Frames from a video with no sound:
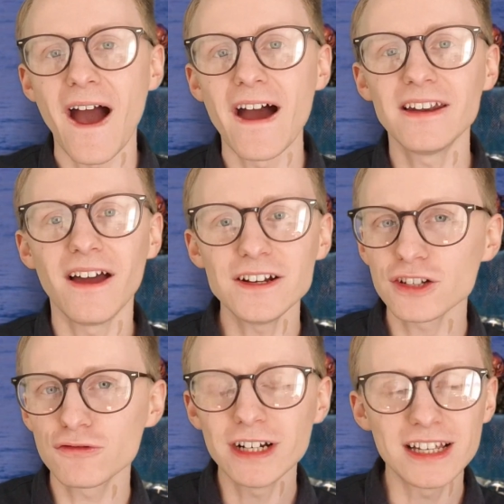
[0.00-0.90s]
And it
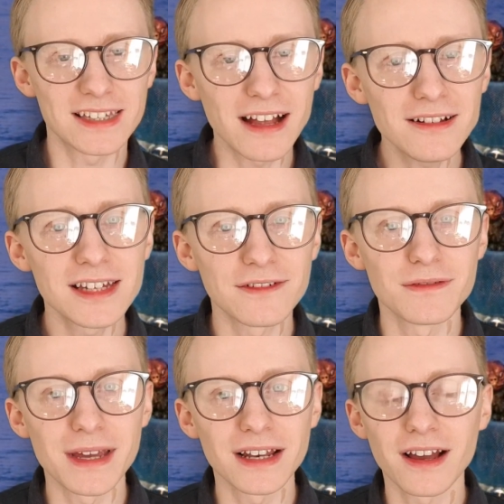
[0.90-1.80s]
just really sells it
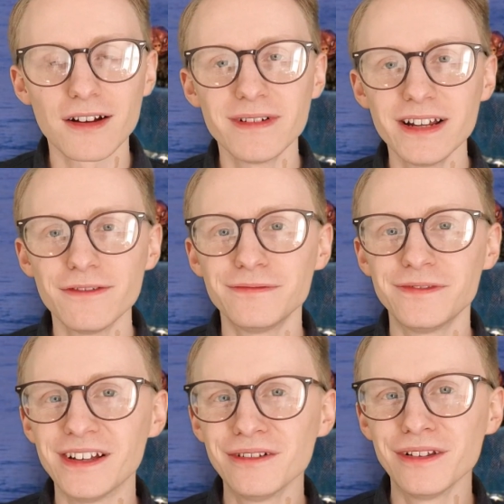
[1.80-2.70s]
for me. Like, I really
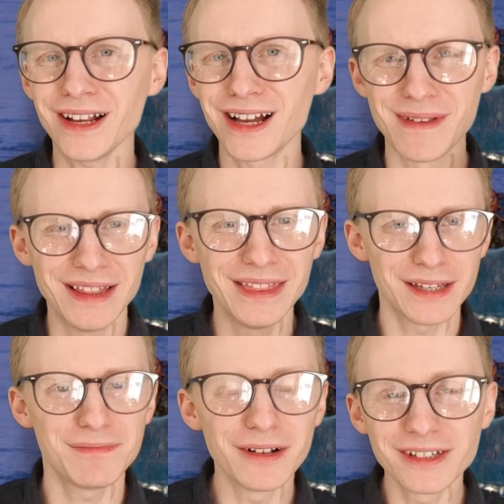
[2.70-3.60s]
feel like I'm in
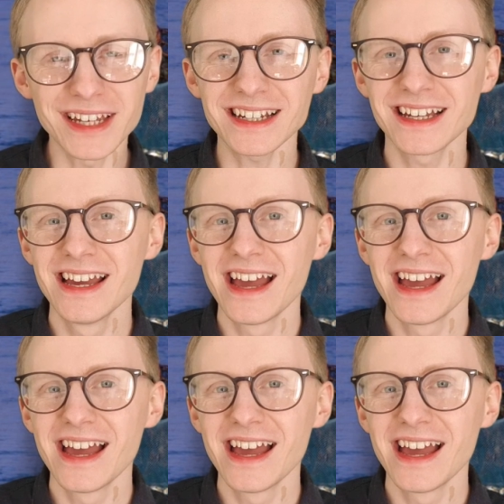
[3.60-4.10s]
this building.